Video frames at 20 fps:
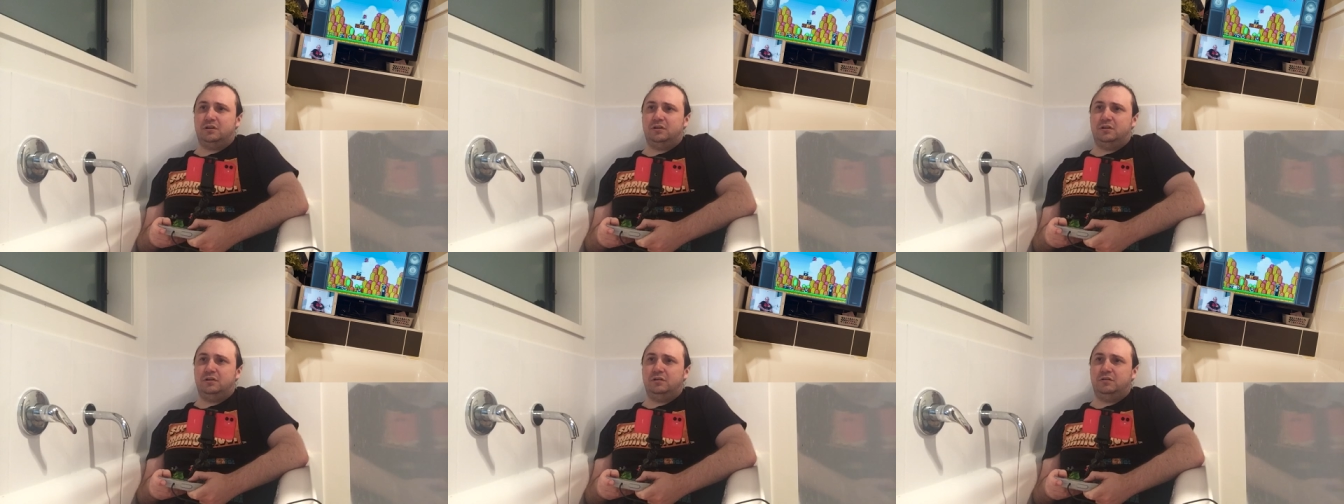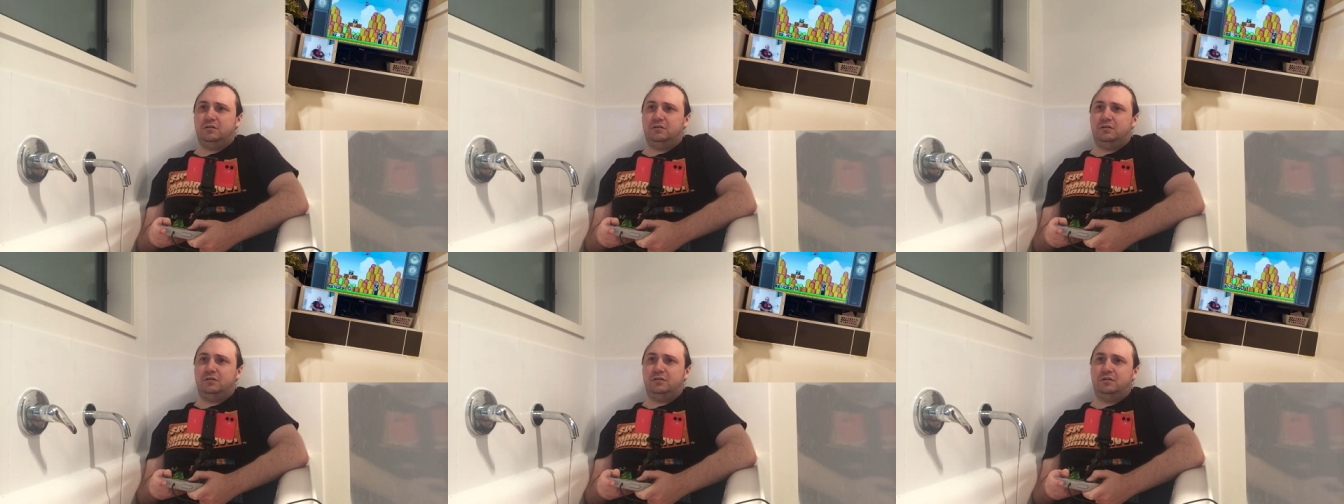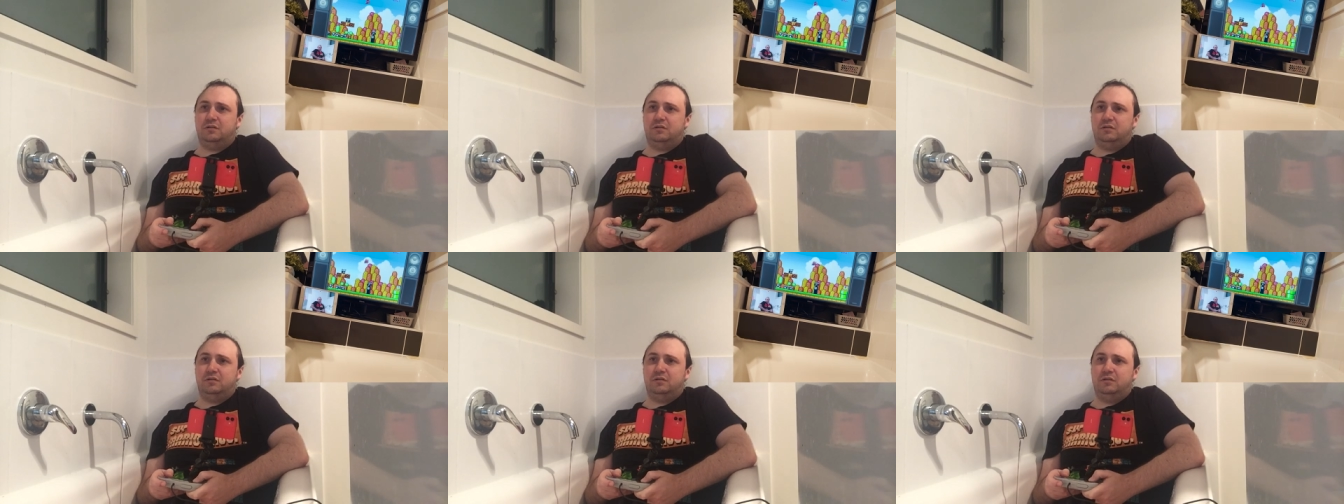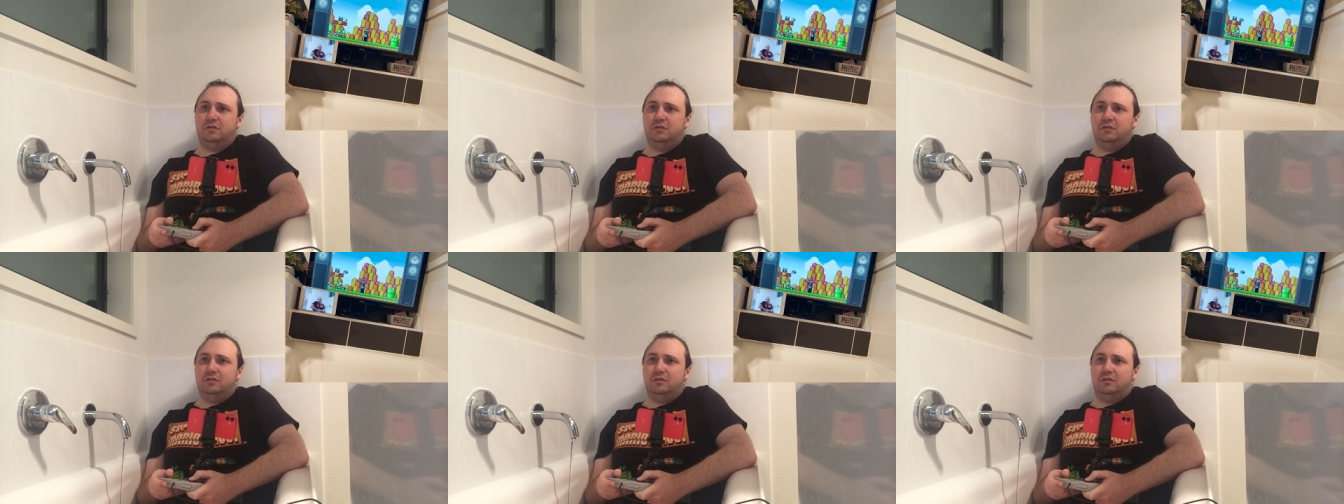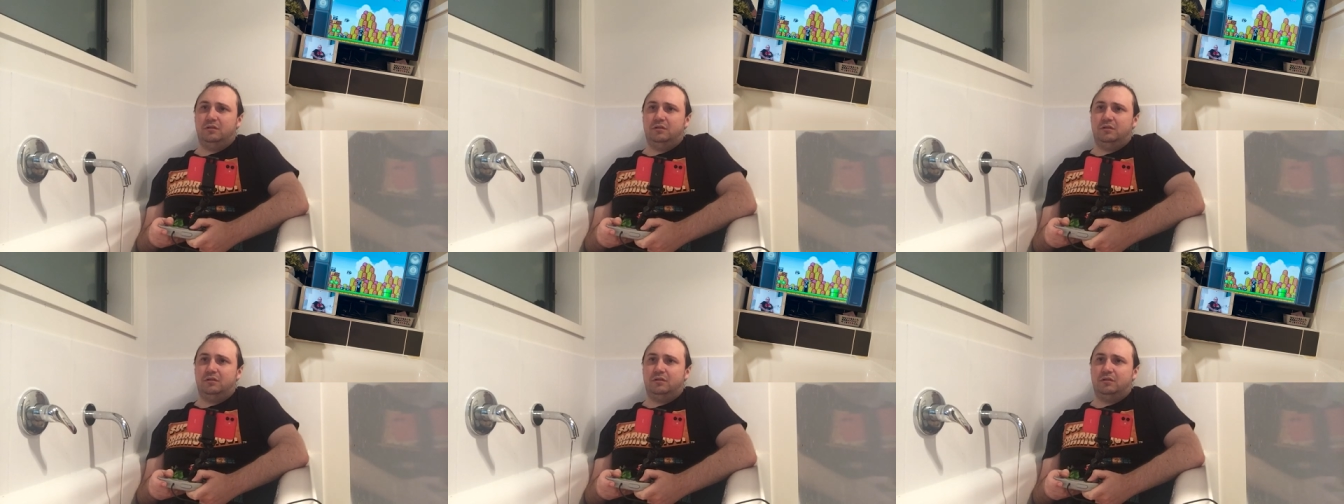one of your cats to come in here
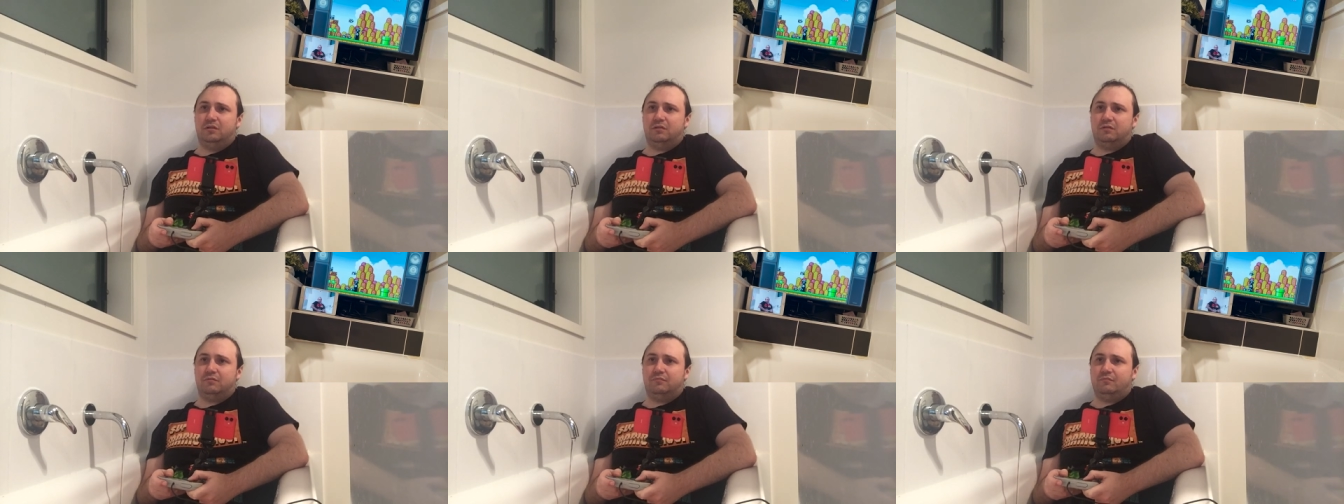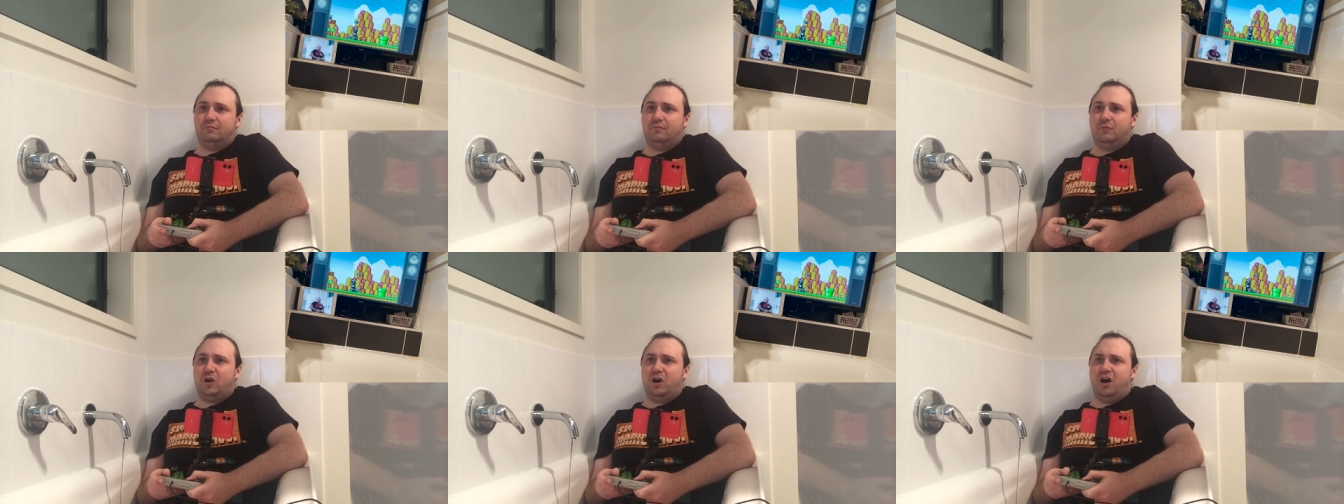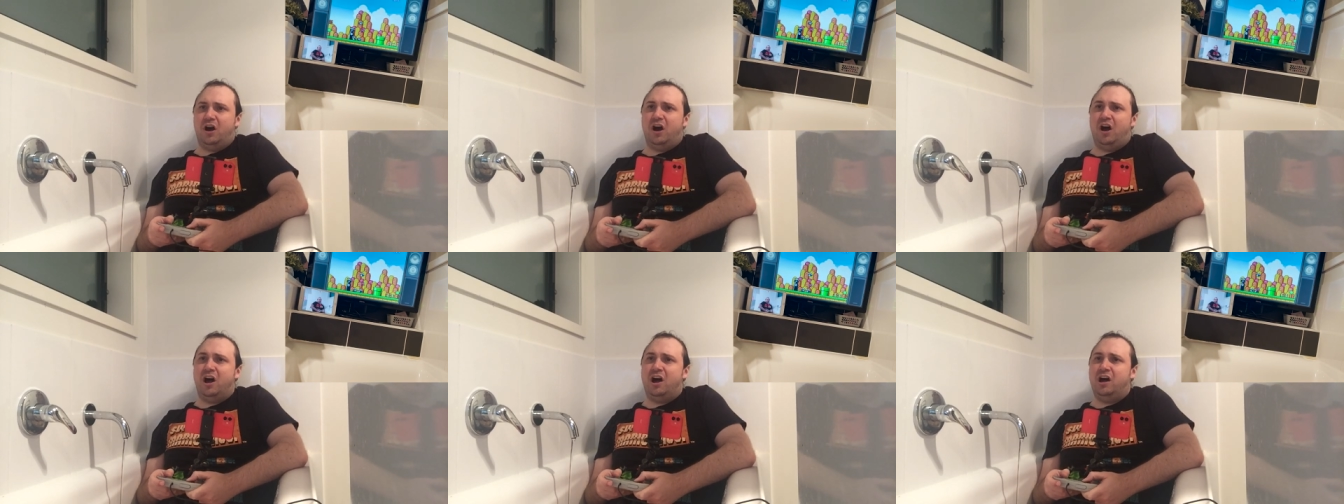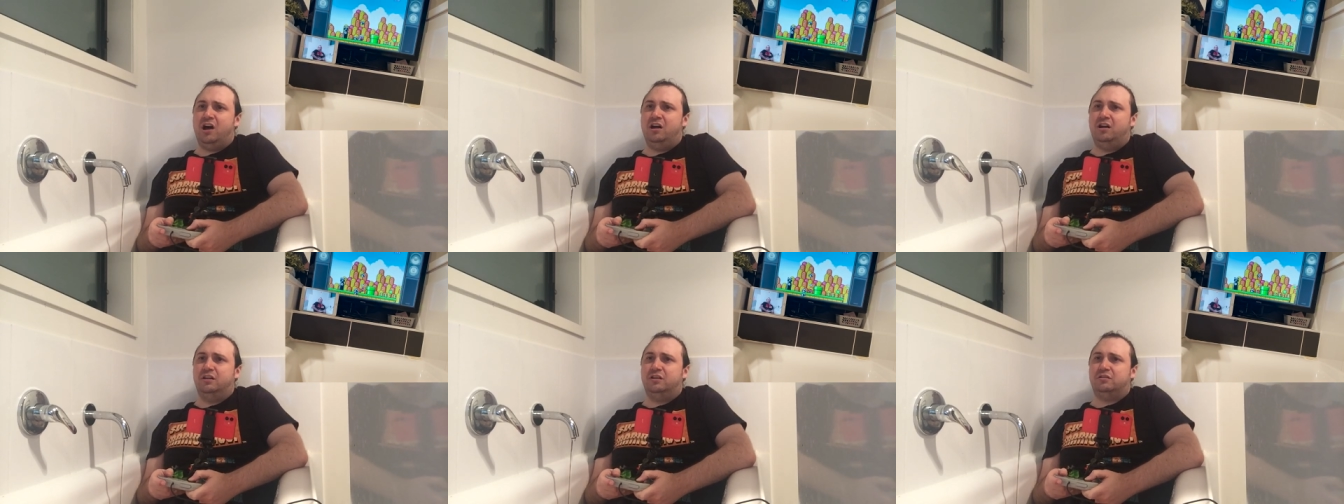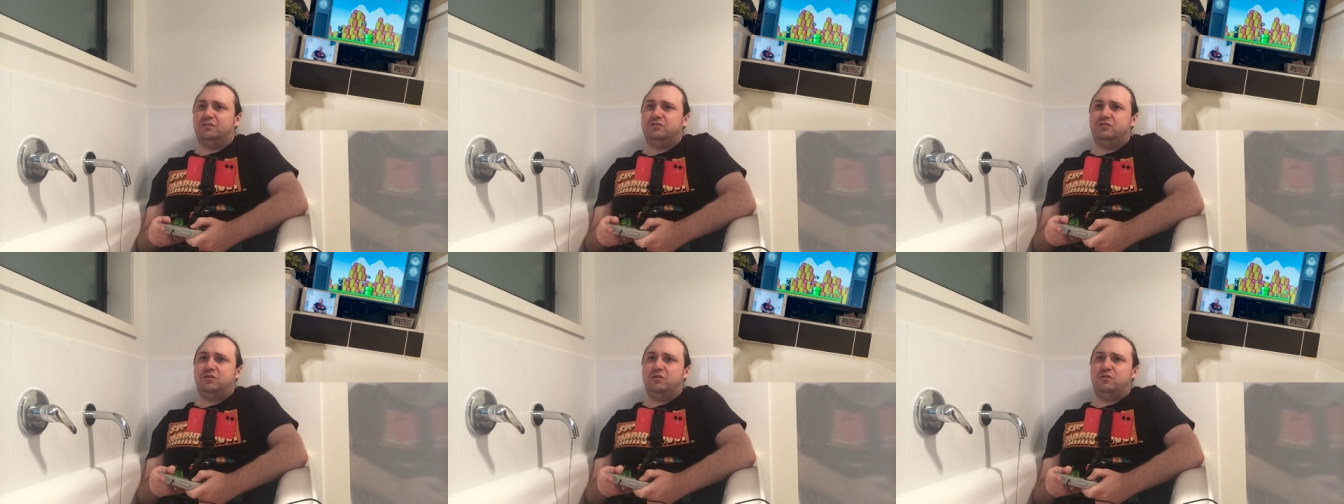and just take a Ah,
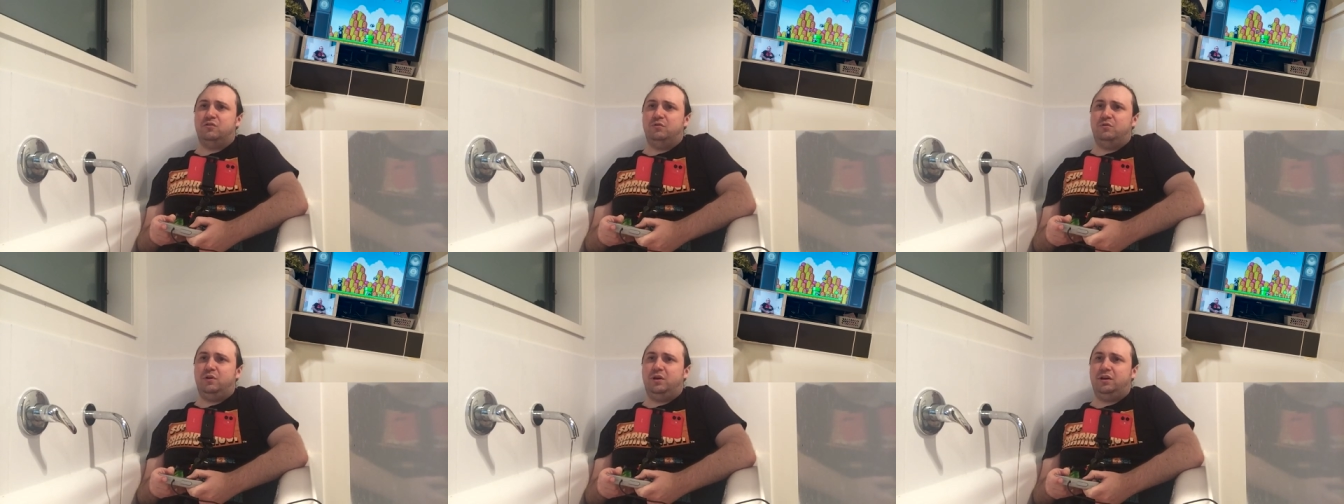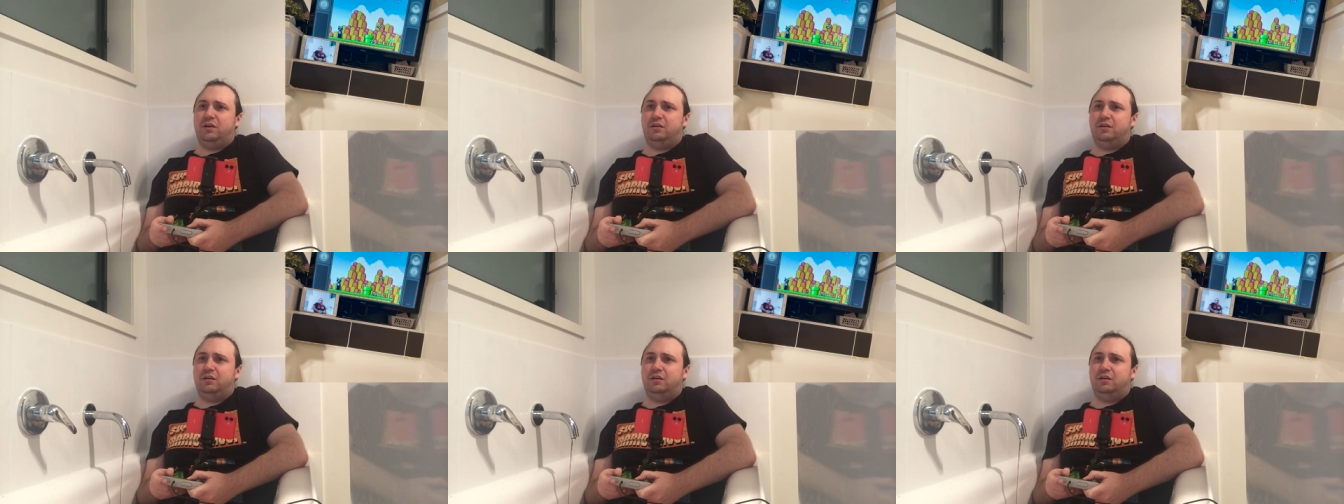shit. No!